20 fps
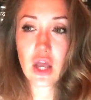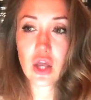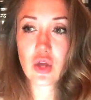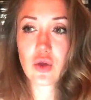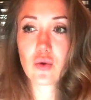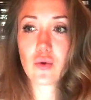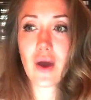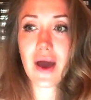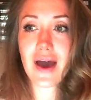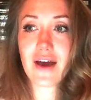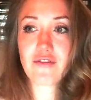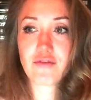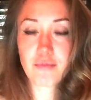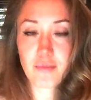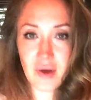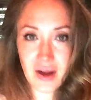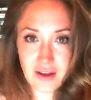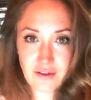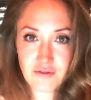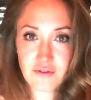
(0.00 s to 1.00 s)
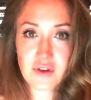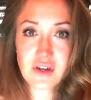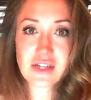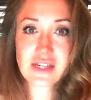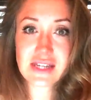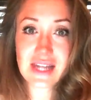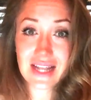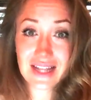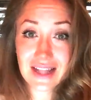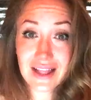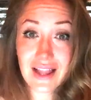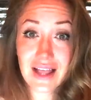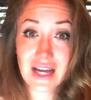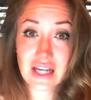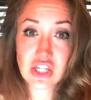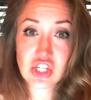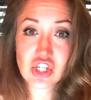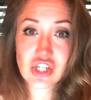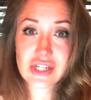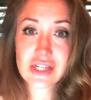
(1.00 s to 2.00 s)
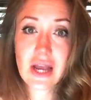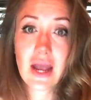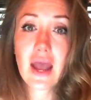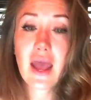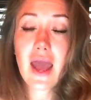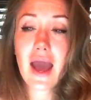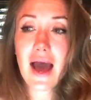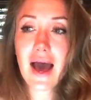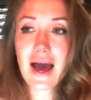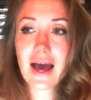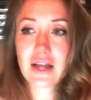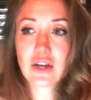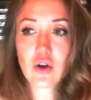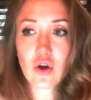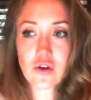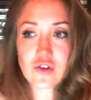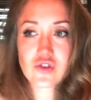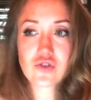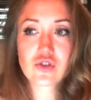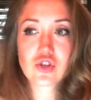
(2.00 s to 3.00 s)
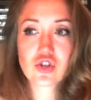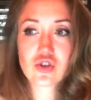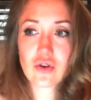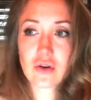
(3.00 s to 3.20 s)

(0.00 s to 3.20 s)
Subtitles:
you have breakfast and lunch. And also